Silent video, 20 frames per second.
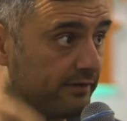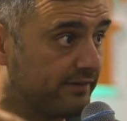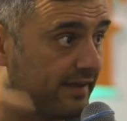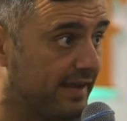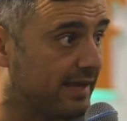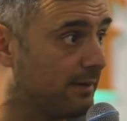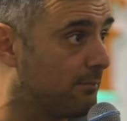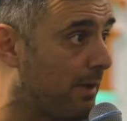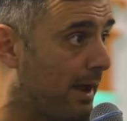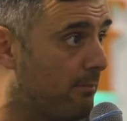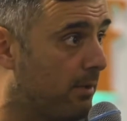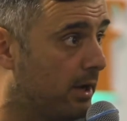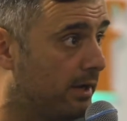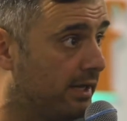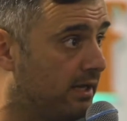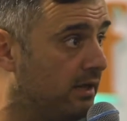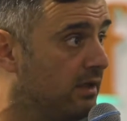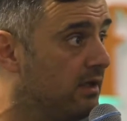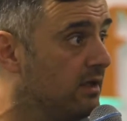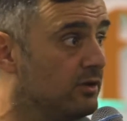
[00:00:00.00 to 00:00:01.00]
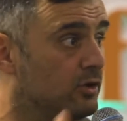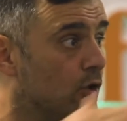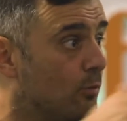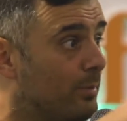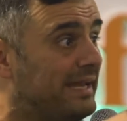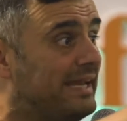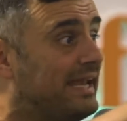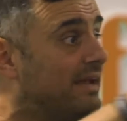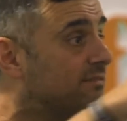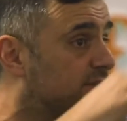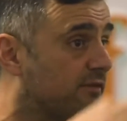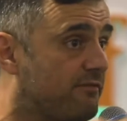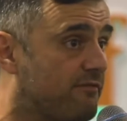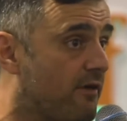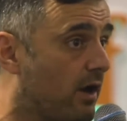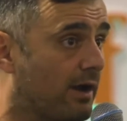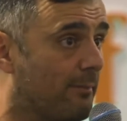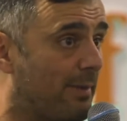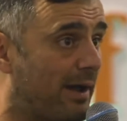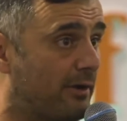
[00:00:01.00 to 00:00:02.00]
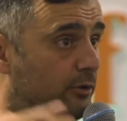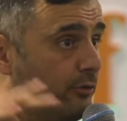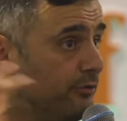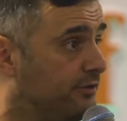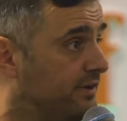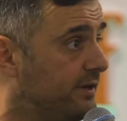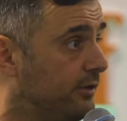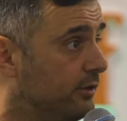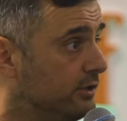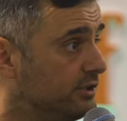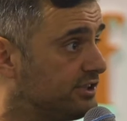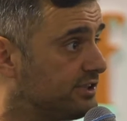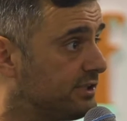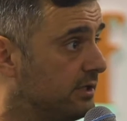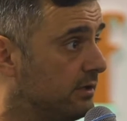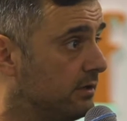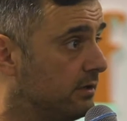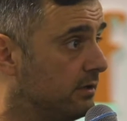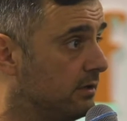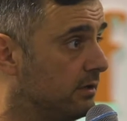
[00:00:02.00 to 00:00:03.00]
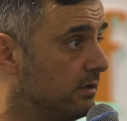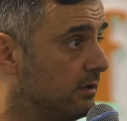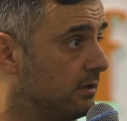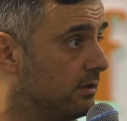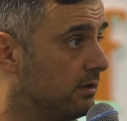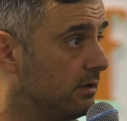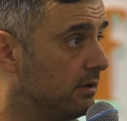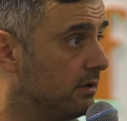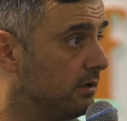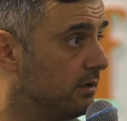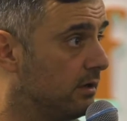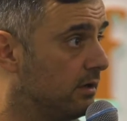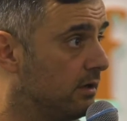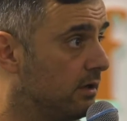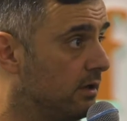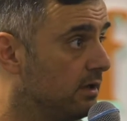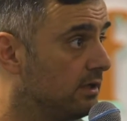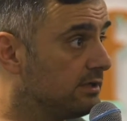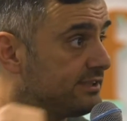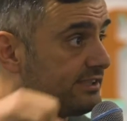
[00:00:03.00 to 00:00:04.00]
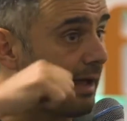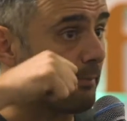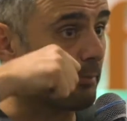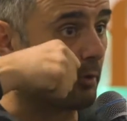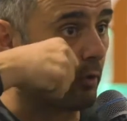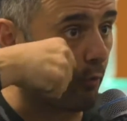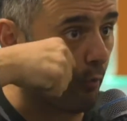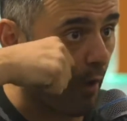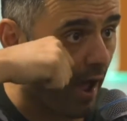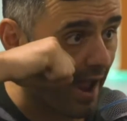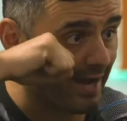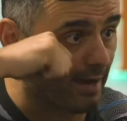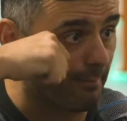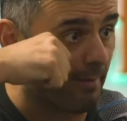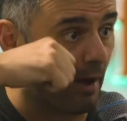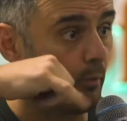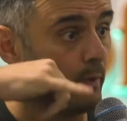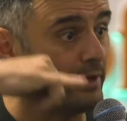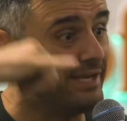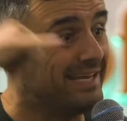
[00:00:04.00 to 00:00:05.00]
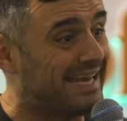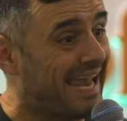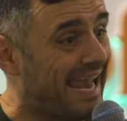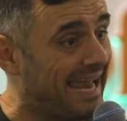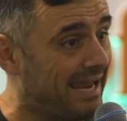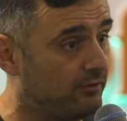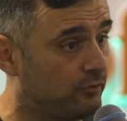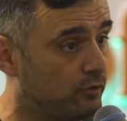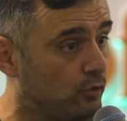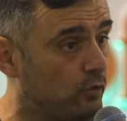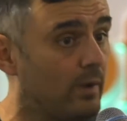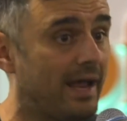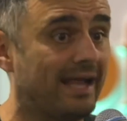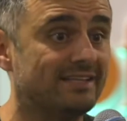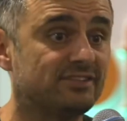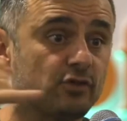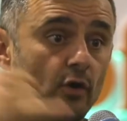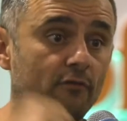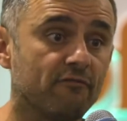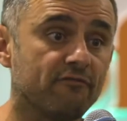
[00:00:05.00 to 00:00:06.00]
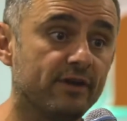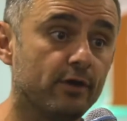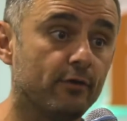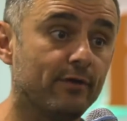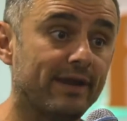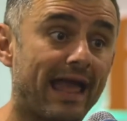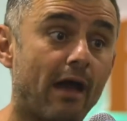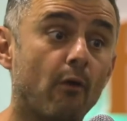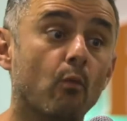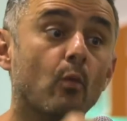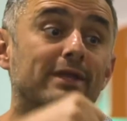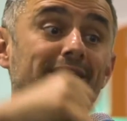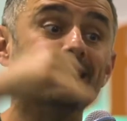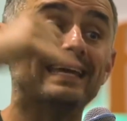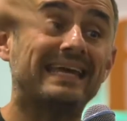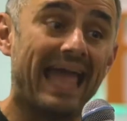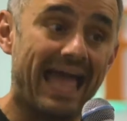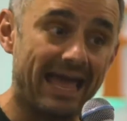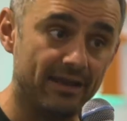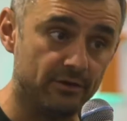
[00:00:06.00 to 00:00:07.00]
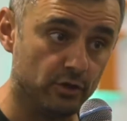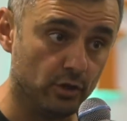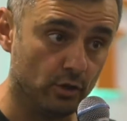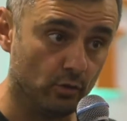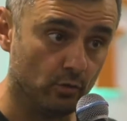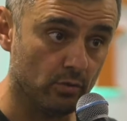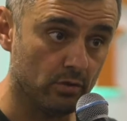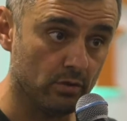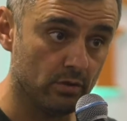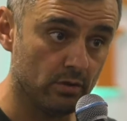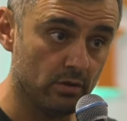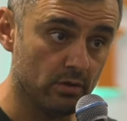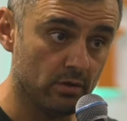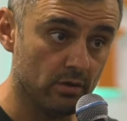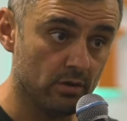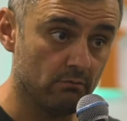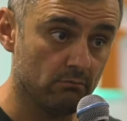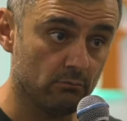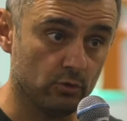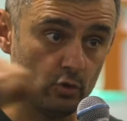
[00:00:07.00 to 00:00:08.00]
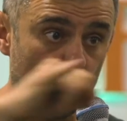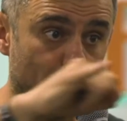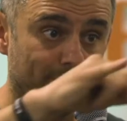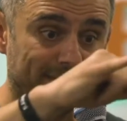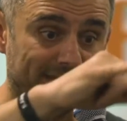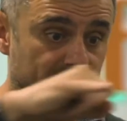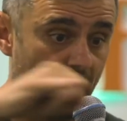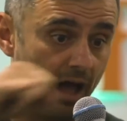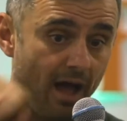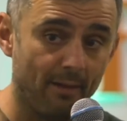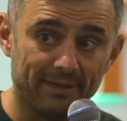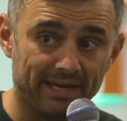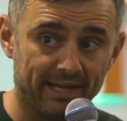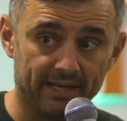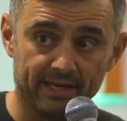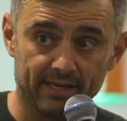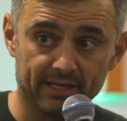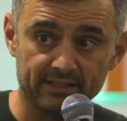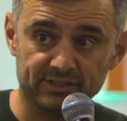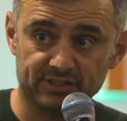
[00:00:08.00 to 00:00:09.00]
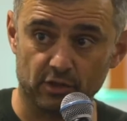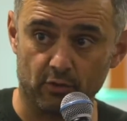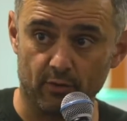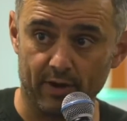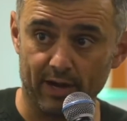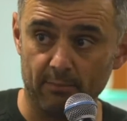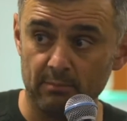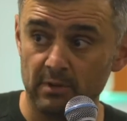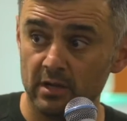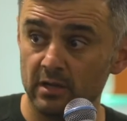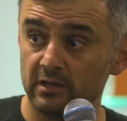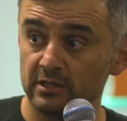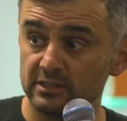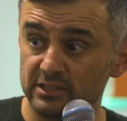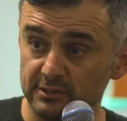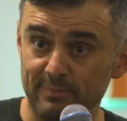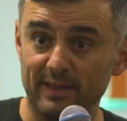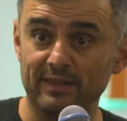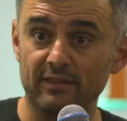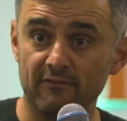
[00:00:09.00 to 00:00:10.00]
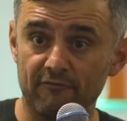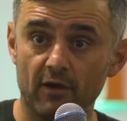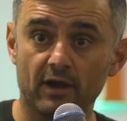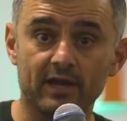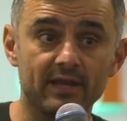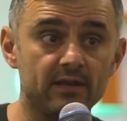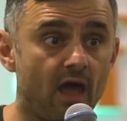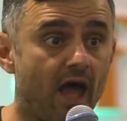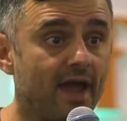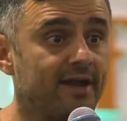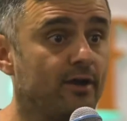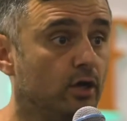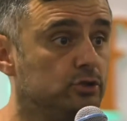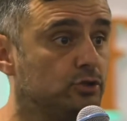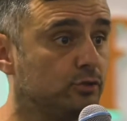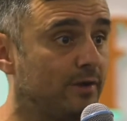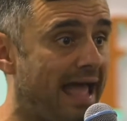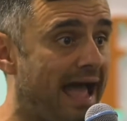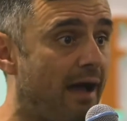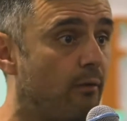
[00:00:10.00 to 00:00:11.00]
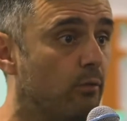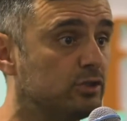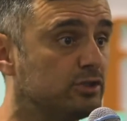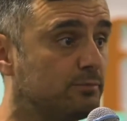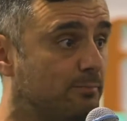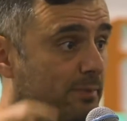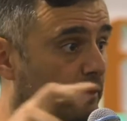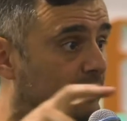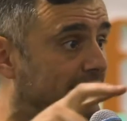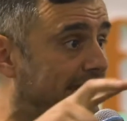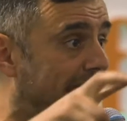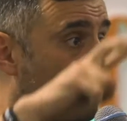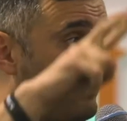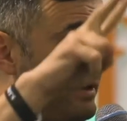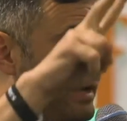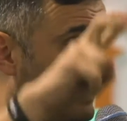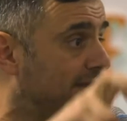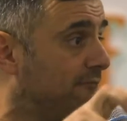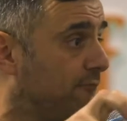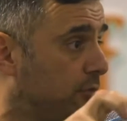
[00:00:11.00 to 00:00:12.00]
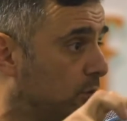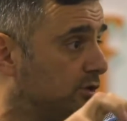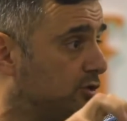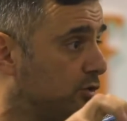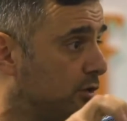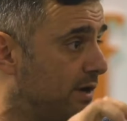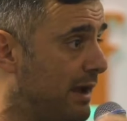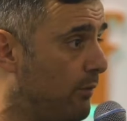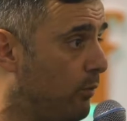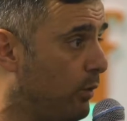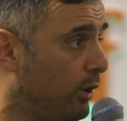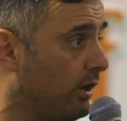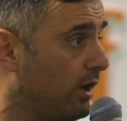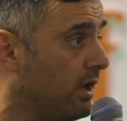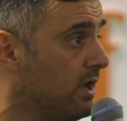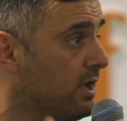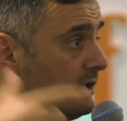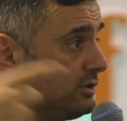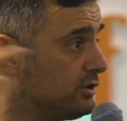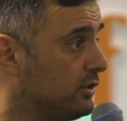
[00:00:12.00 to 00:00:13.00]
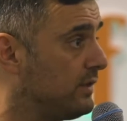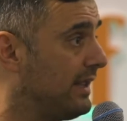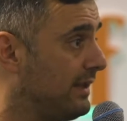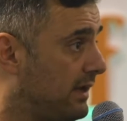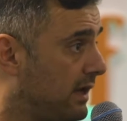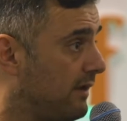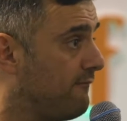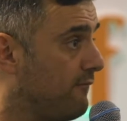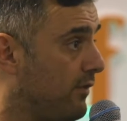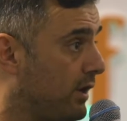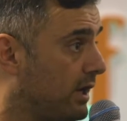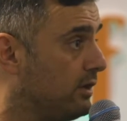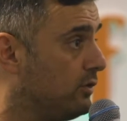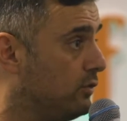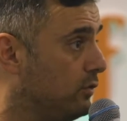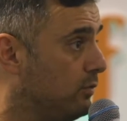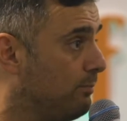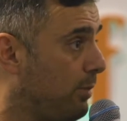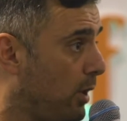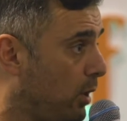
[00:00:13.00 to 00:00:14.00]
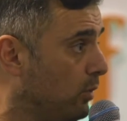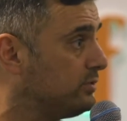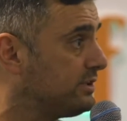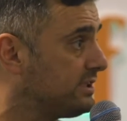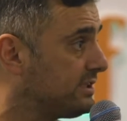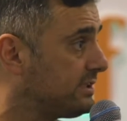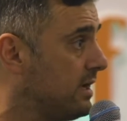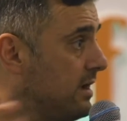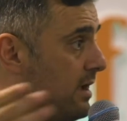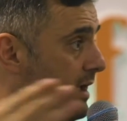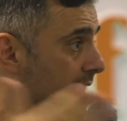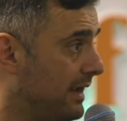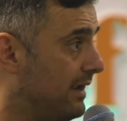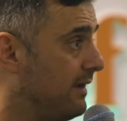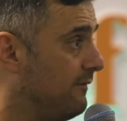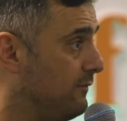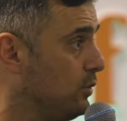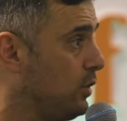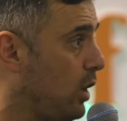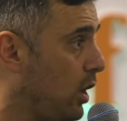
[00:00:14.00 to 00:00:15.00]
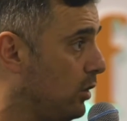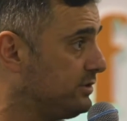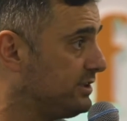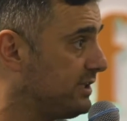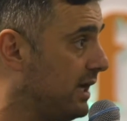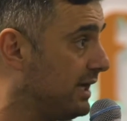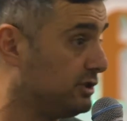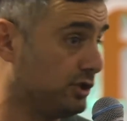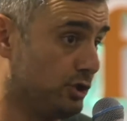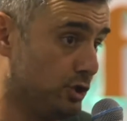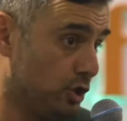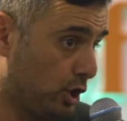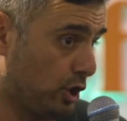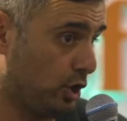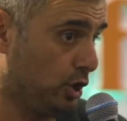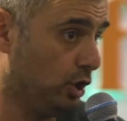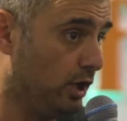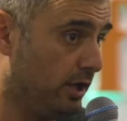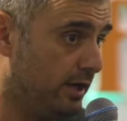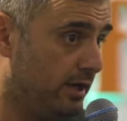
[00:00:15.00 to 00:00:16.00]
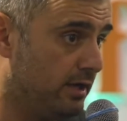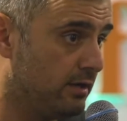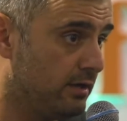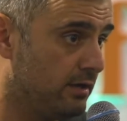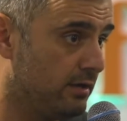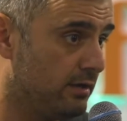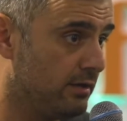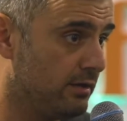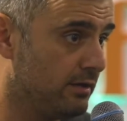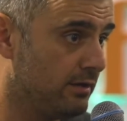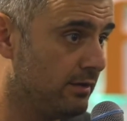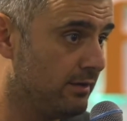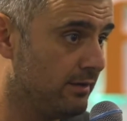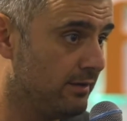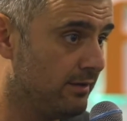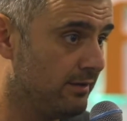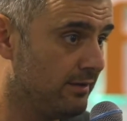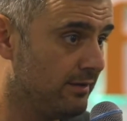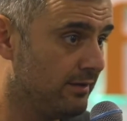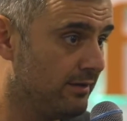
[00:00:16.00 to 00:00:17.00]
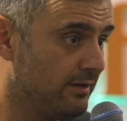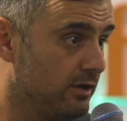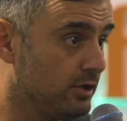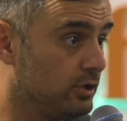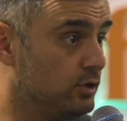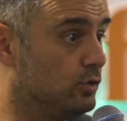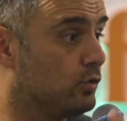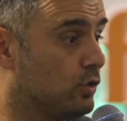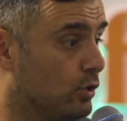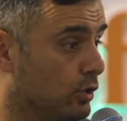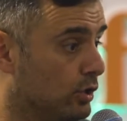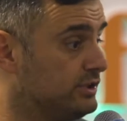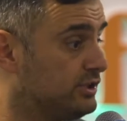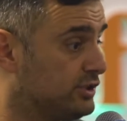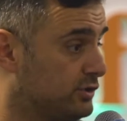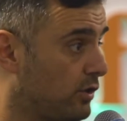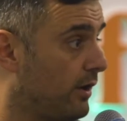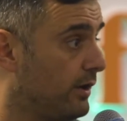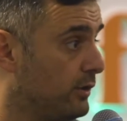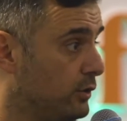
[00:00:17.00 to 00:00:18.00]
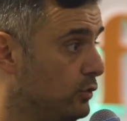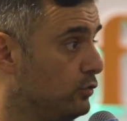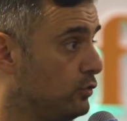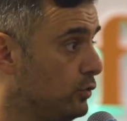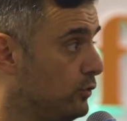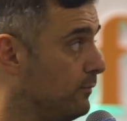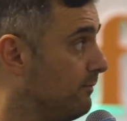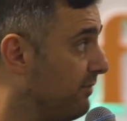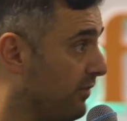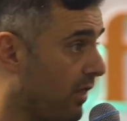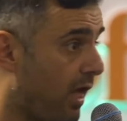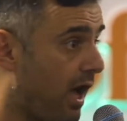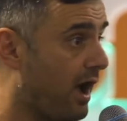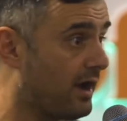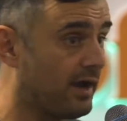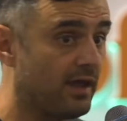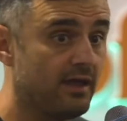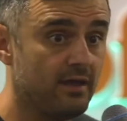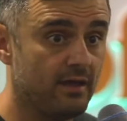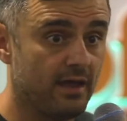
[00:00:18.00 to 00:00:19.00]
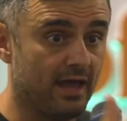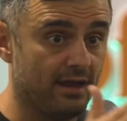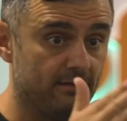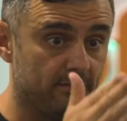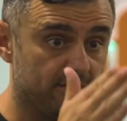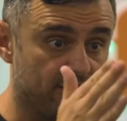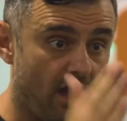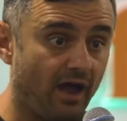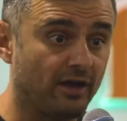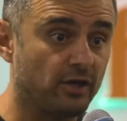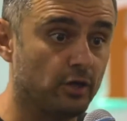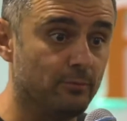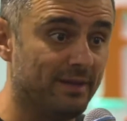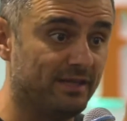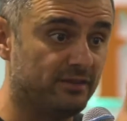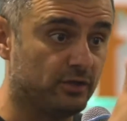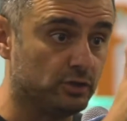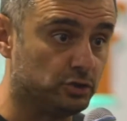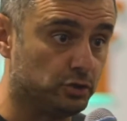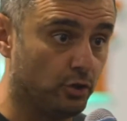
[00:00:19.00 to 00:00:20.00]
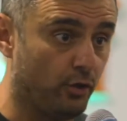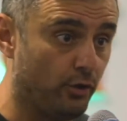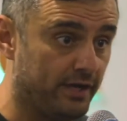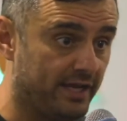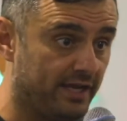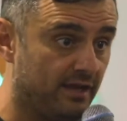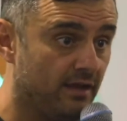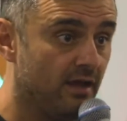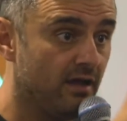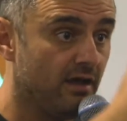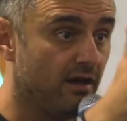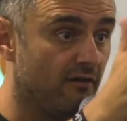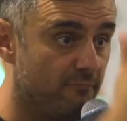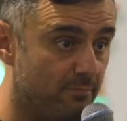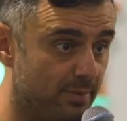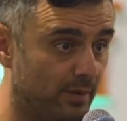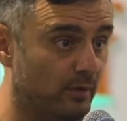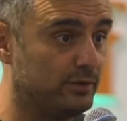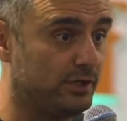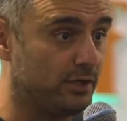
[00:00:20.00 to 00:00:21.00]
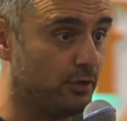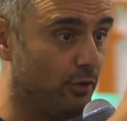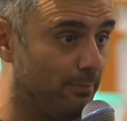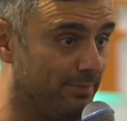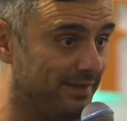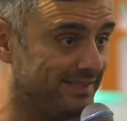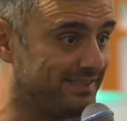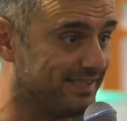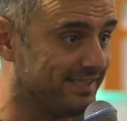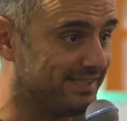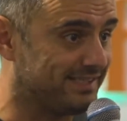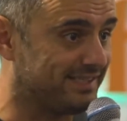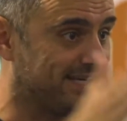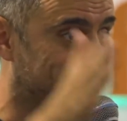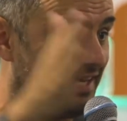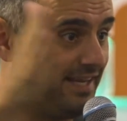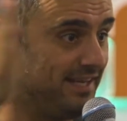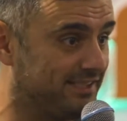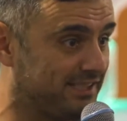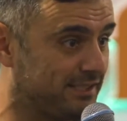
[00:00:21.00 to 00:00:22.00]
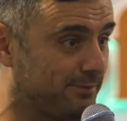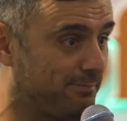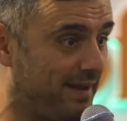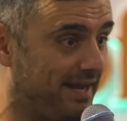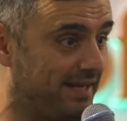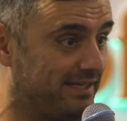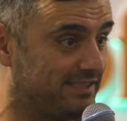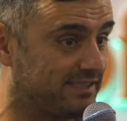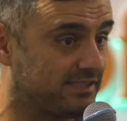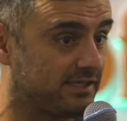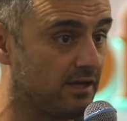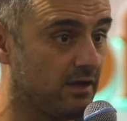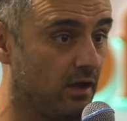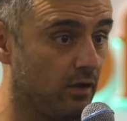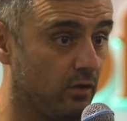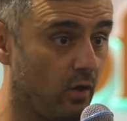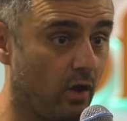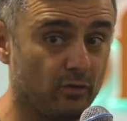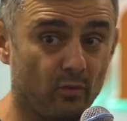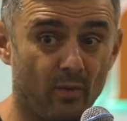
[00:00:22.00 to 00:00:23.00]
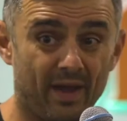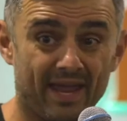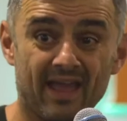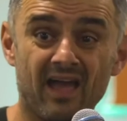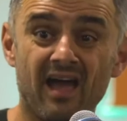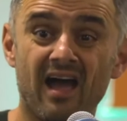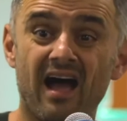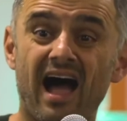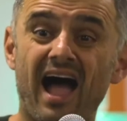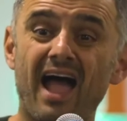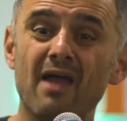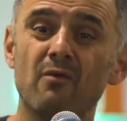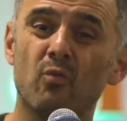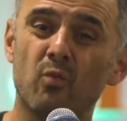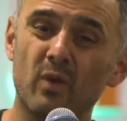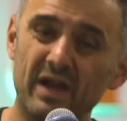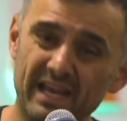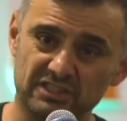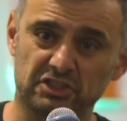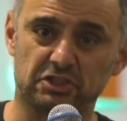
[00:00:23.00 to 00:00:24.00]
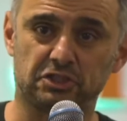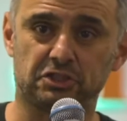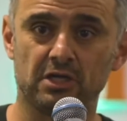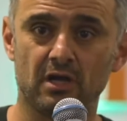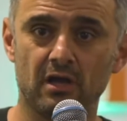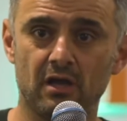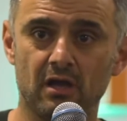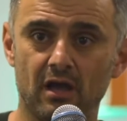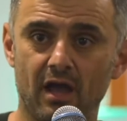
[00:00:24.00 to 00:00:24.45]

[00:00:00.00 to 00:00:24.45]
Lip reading: aren't taking my money. Nobody gives a fuck about your tears. Stop crying about what you can't do and start figuring out what you can do. You could be dominating Instagram, spend the fucking 900 hours building out an influencer network so they can fucking do posts and give you cosigns. You could. You could start a YouTube vlog and document the journey of building your business in a space along the way. I wish